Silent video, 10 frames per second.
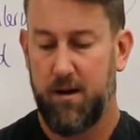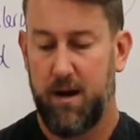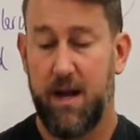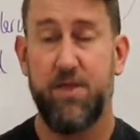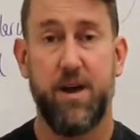
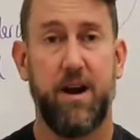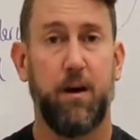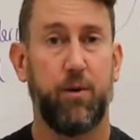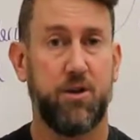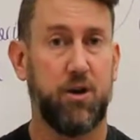and then I
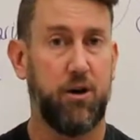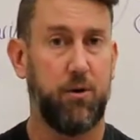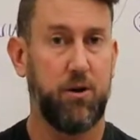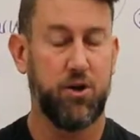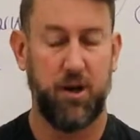would start
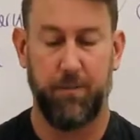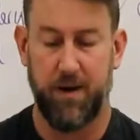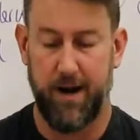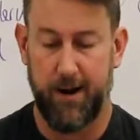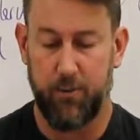shaping
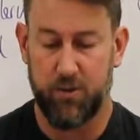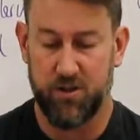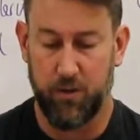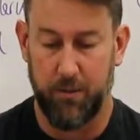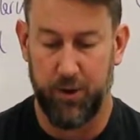it out, which
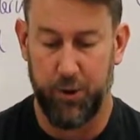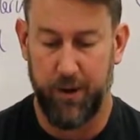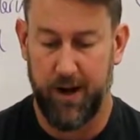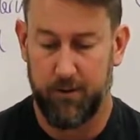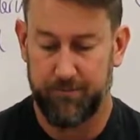is what I'm going to do
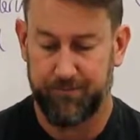now.